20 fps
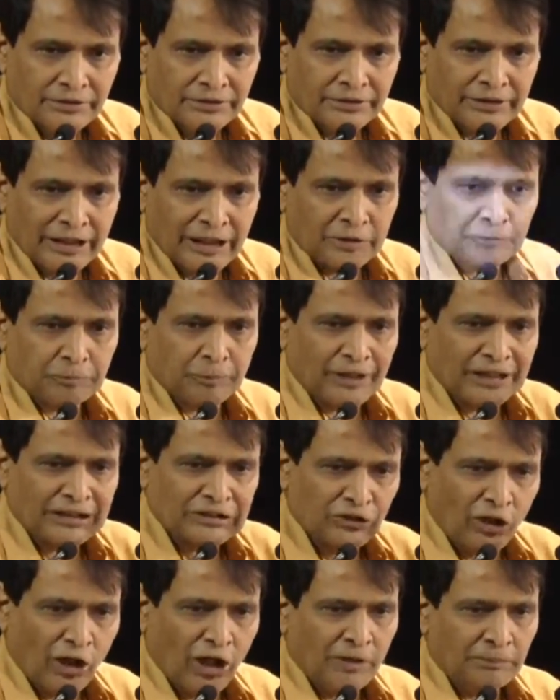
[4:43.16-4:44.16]
Transporter
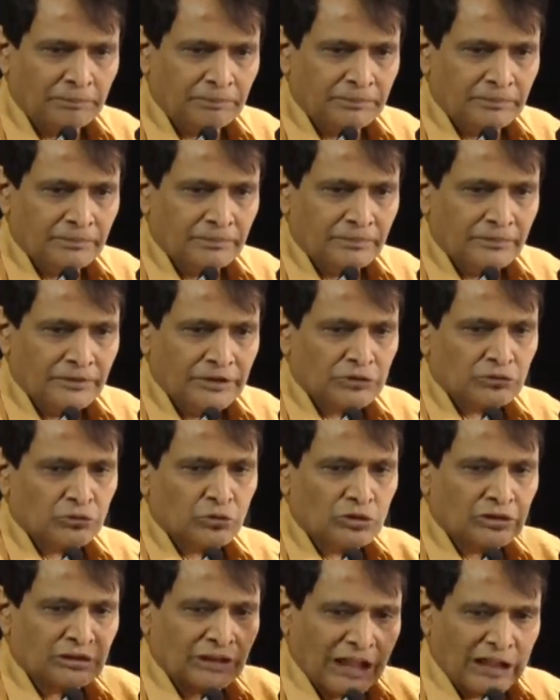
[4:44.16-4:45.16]
job is
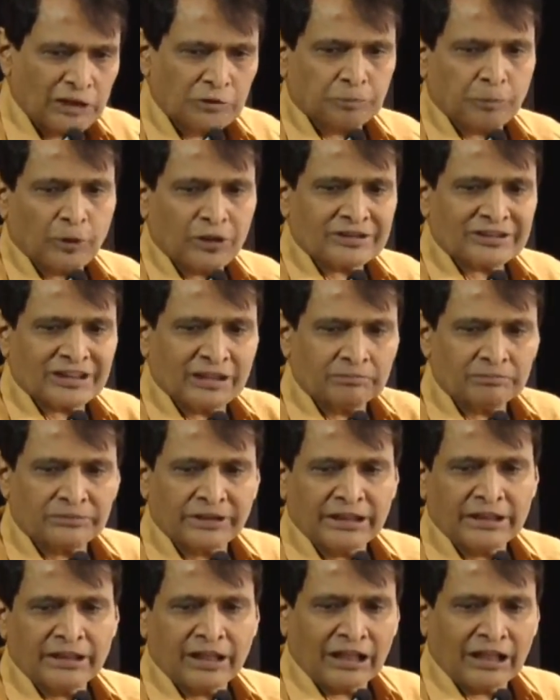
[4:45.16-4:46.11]
to transport something,